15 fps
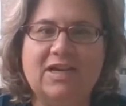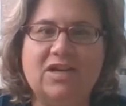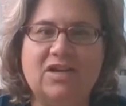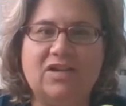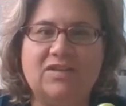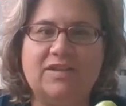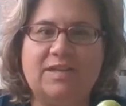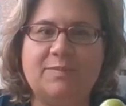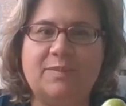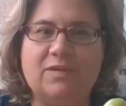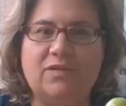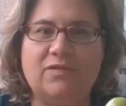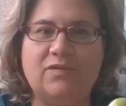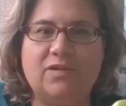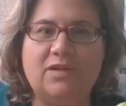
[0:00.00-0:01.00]
Aren't they
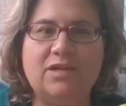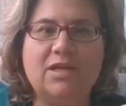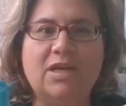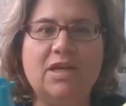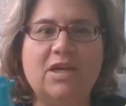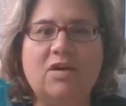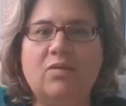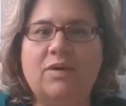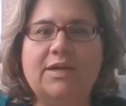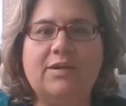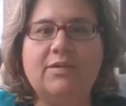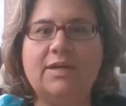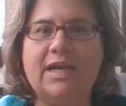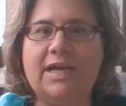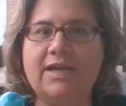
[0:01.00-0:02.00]
beautiful? We
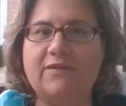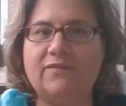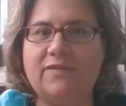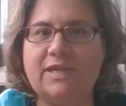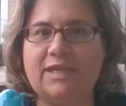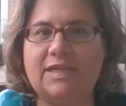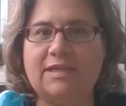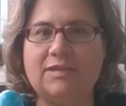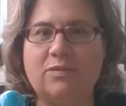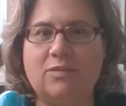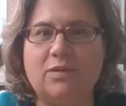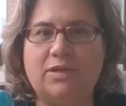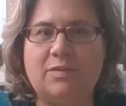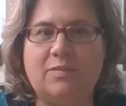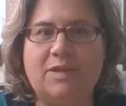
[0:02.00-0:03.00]
don't have these
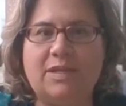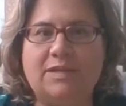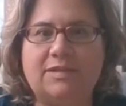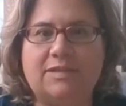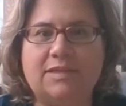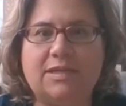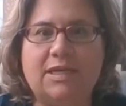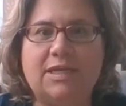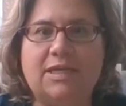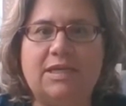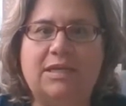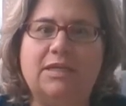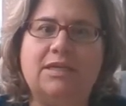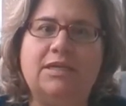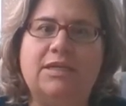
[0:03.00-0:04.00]
ornaments
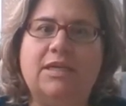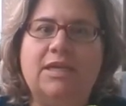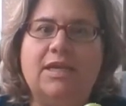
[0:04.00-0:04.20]
in